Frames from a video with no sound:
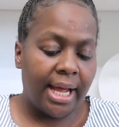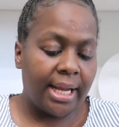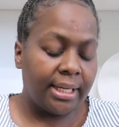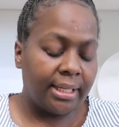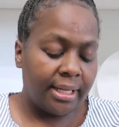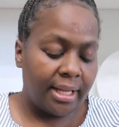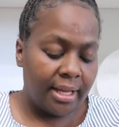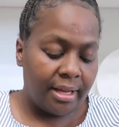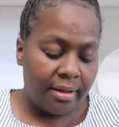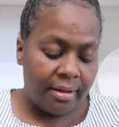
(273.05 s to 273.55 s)
I
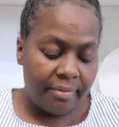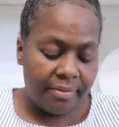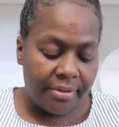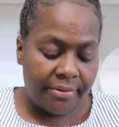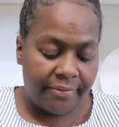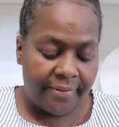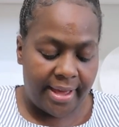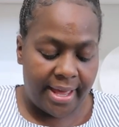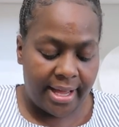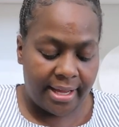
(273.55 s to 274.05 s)
love the
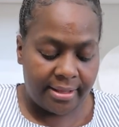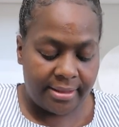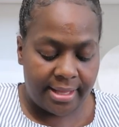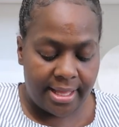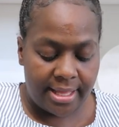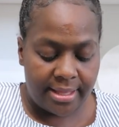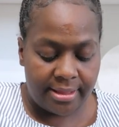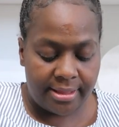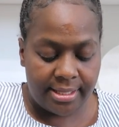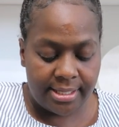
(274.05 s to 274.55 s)
fact
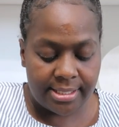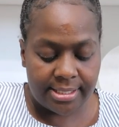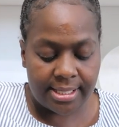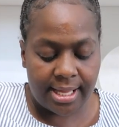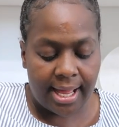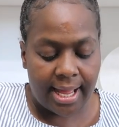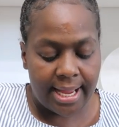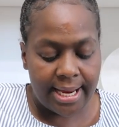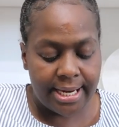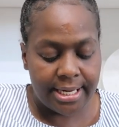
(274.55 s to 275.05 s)
that this
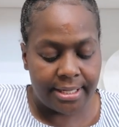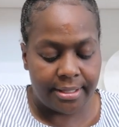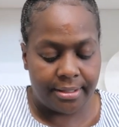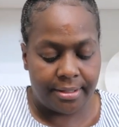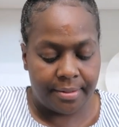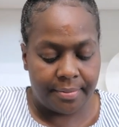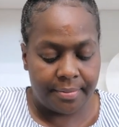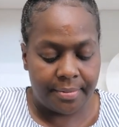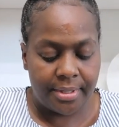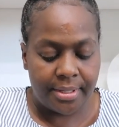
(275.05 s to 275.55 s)

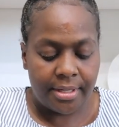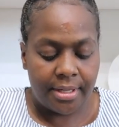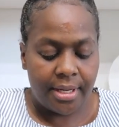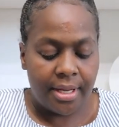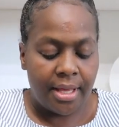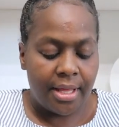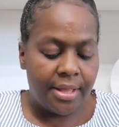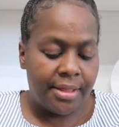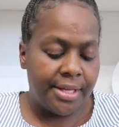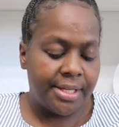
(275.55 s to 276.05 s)
item,
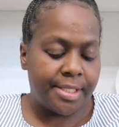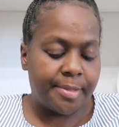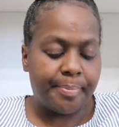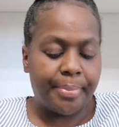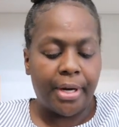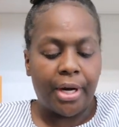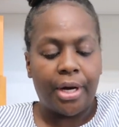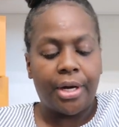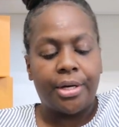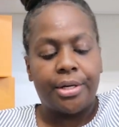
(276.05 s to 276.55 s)
this
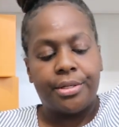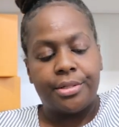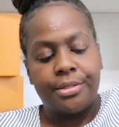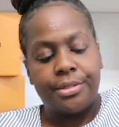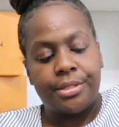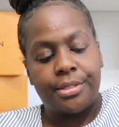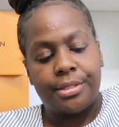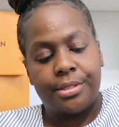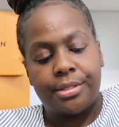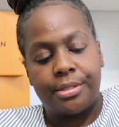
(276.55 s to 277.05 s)

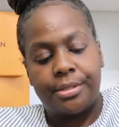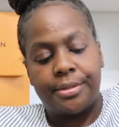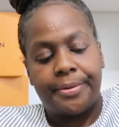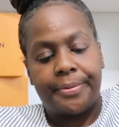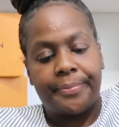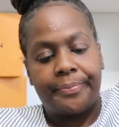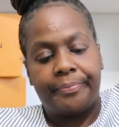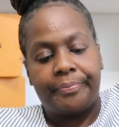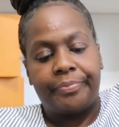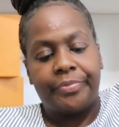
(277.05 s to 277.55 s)
purse,
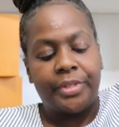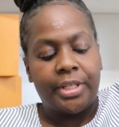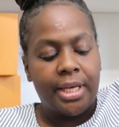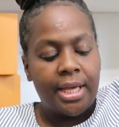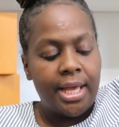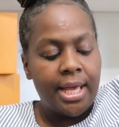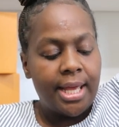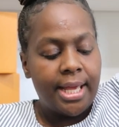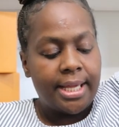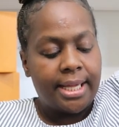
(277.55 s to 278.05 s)

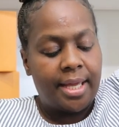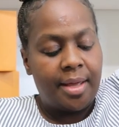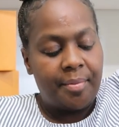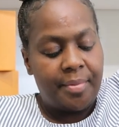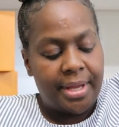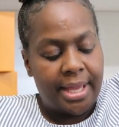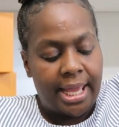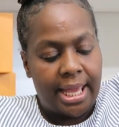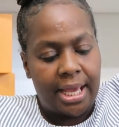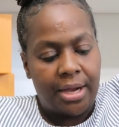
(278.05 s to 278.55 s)
can
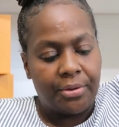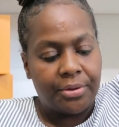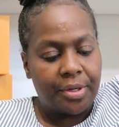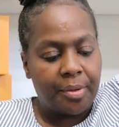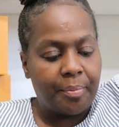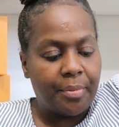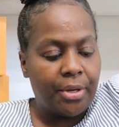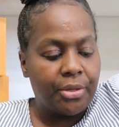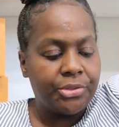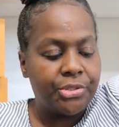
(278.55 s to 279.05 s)
be held a
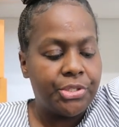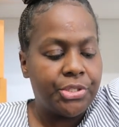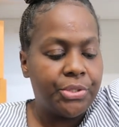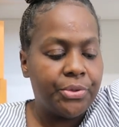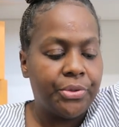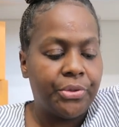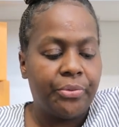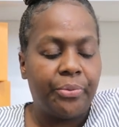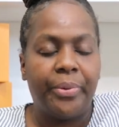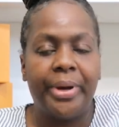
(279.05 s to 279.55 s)

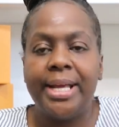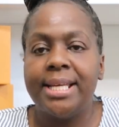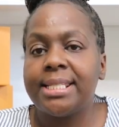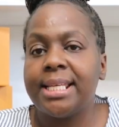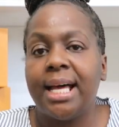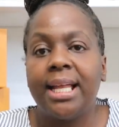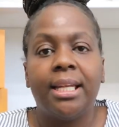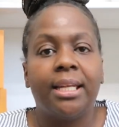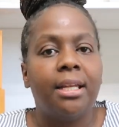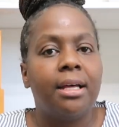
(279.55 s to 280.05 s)
multitude of ways.
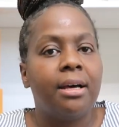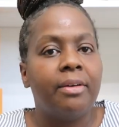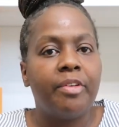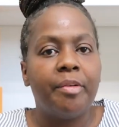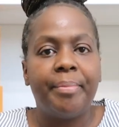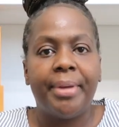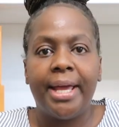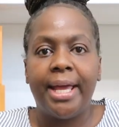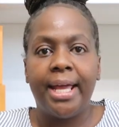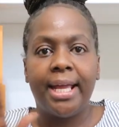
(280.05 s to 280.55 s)
I love a
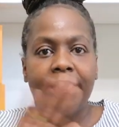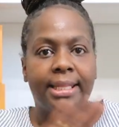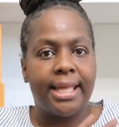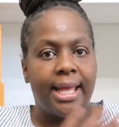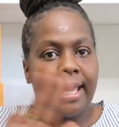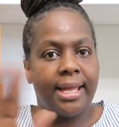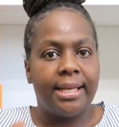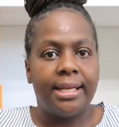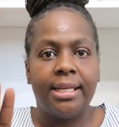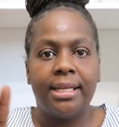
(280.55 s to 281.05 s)
bag
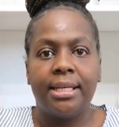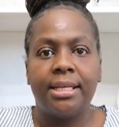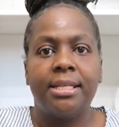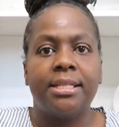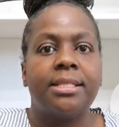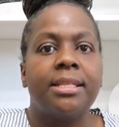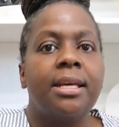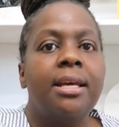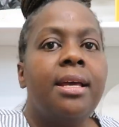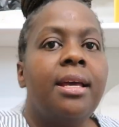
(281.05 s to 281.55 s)
that
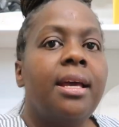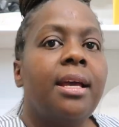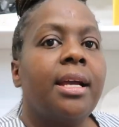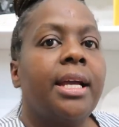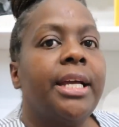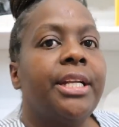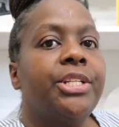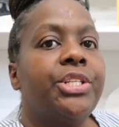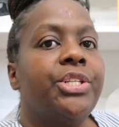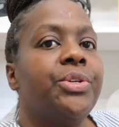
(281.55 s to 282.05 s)

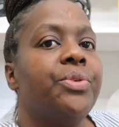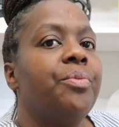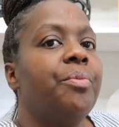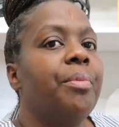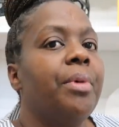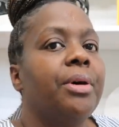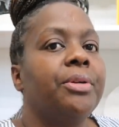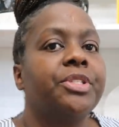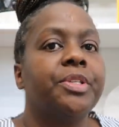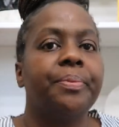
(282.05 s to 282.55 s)
can do
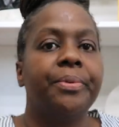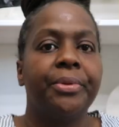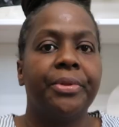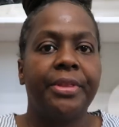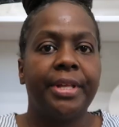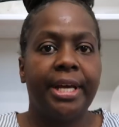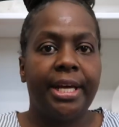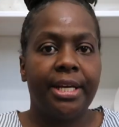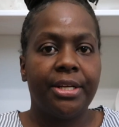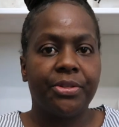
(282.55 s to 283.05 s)
multiple
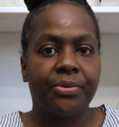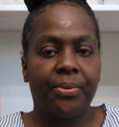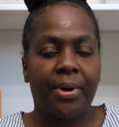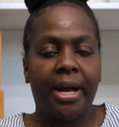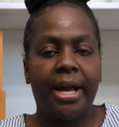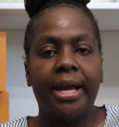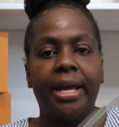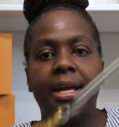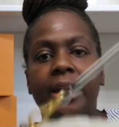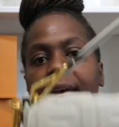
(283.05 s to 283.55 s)
things,
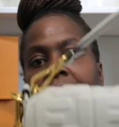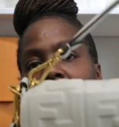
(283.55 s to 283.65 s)
right?